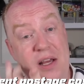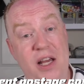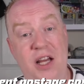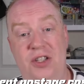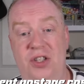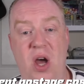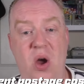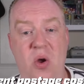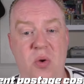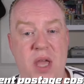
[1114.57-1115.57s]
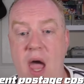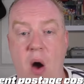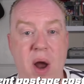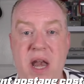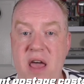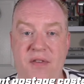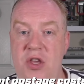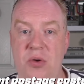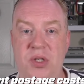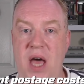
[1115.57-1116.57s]
So yeah, I never
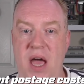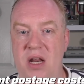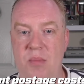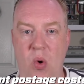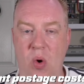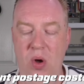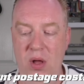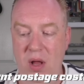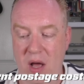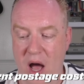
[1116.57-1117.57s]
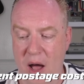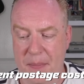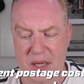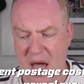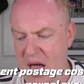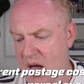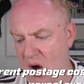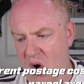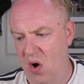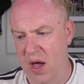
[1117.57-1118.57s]
use that anymore. But yeah,
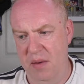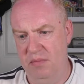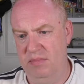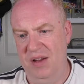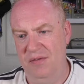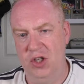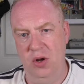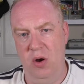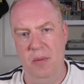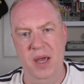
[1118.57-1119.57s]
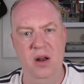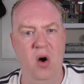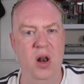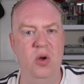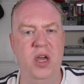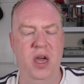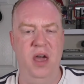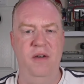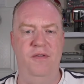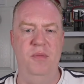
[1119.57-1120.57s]
do you know what I mean? I look at
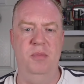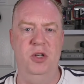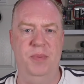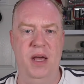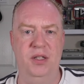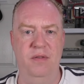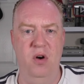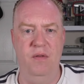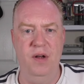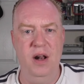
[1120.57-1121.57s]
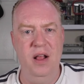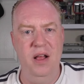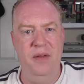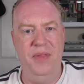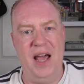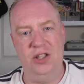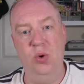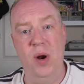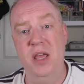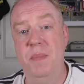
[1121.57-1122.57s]
it from the perspective of that
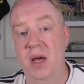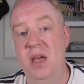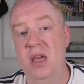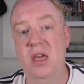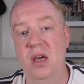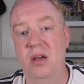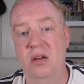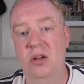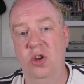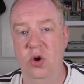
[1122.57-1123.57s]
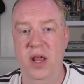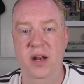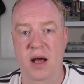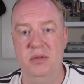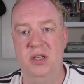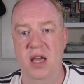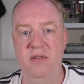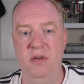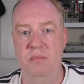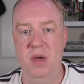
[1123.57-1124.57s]
20p could end up
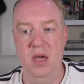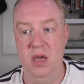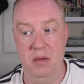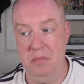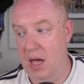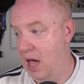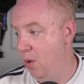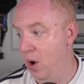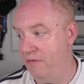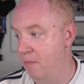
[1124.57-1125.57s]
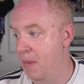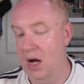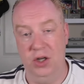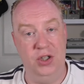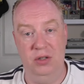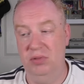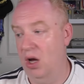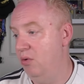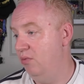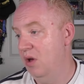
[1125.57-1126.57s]
saving me however much.
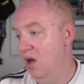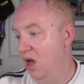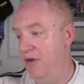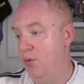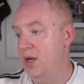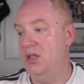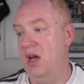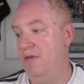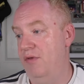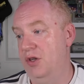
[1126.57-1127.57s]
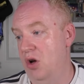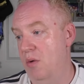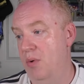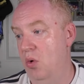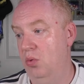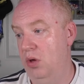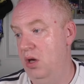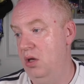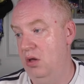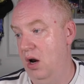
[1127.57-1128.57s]
So if we take, for example,
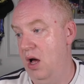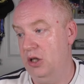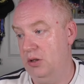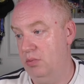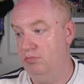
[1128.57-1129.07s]
the last